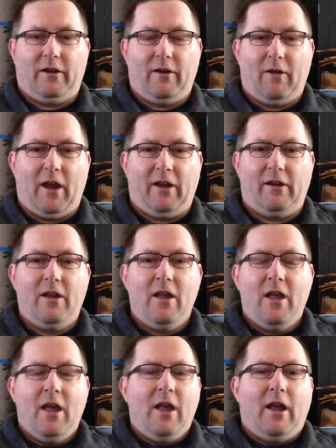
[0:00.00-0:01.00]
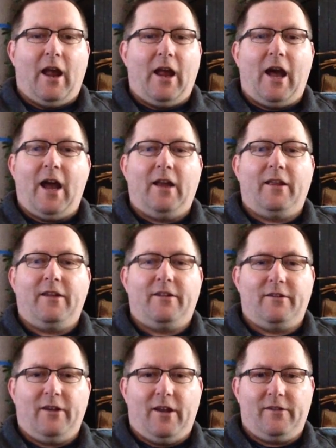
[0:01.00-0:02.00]
And I highly
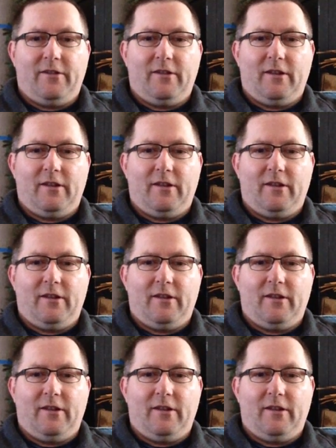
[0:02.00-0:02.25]
suggest